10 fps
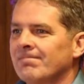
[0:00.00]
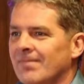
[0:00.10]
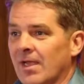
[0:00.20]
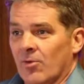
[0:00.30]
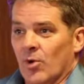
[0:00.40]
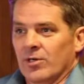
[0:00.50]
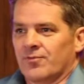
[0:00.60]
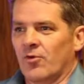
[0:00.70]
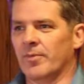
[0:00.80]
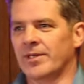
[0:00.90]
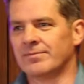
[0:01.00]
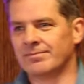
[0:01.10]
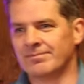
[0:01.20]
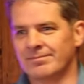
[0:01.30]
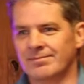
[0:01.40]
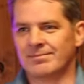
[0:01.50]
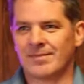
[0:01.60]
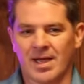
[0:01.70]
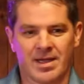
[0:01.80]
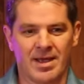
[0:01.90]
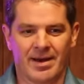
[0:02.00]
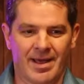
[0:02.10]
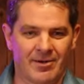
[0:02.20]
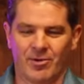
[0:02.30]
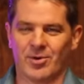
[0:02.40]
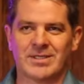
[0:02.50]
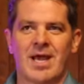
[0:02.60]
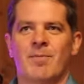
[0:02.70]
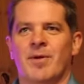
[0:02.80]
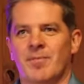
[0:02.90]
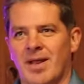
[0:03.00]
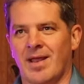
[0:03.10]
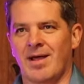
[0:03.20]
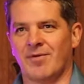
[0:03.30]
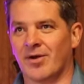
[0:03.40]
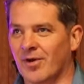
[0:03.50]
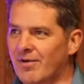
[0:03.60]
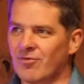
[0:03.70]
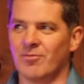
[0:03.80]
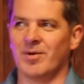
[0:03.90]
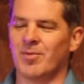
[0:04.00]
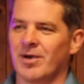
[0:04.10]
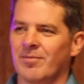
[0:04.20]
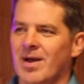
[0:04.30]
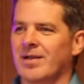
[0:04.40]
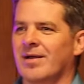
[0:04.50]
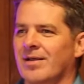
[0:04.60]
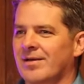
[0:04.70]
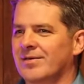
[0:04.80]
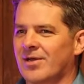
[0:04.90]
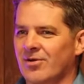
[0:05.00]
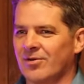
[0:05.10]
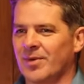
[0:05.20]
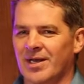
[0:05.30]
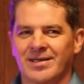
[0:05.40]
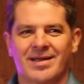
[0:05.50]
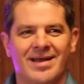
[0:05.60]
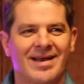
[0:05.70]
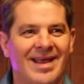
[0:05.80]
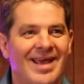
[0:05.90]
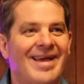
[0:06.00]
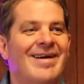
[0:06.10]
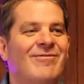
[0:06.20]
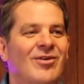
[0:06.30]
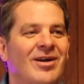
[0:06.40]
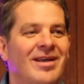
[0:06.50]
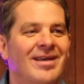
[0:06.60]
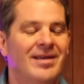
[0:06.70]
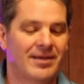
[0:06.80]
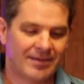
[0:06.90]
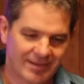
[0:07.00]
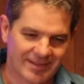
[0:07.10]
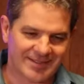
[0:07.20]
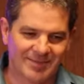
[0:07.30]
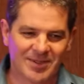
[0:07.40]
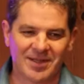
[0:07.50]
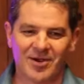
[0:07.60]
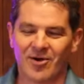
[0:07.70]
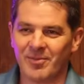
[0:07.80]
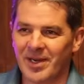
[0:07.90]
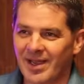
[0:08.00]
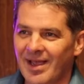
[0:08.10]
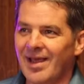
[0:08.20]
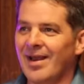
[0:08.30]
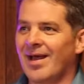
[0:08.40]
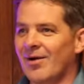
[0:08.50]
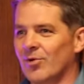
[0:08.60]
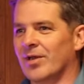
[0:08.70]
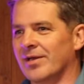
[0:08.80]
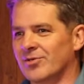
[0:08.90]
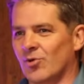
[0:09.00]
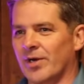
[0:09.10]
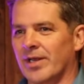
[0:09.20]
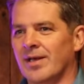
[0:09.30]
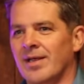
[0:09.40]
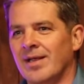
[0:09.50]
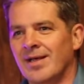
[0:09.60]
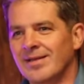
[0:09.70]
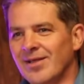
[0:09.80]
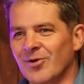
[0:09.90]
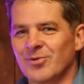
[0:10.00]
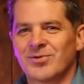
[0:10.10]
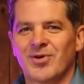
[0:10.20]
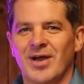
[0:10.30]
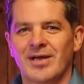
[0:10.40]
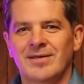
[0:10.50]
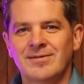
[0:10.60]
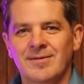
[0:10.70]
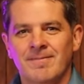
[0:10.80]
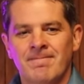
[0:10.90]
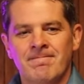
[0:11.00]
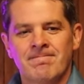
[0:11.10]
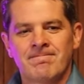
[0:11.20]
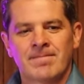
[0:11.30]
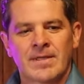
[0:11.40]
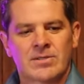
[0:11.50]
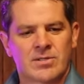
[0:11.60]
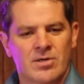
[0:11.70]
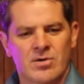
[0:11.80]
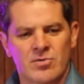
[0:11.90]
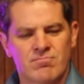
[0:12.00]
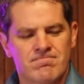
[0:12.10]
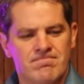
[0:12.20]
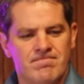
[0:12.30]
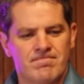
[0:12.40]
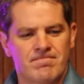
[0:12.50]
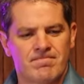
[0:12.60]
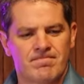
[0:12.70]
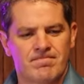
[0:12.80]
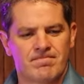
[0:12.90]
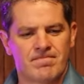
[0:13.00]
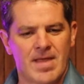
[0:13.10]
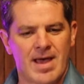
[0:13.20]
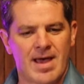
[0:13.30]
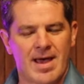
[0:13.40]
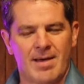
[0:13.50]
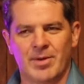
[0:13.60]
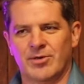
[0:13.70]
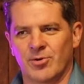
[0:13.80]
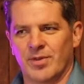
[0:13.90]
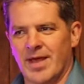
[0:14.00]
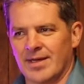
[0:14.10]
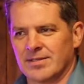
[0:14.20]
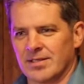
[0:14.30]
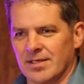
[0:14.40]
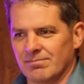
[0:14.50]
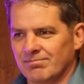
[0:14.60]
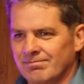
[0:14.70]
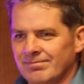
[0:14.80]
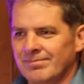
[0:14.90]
Like it works for me. I get it. I don't know what's happened in my life. I don't ever remember anybody yelling and talking to me like that, ever, except in the Army. And I really enjoyed it. Thought it was great. So I've been doing that some.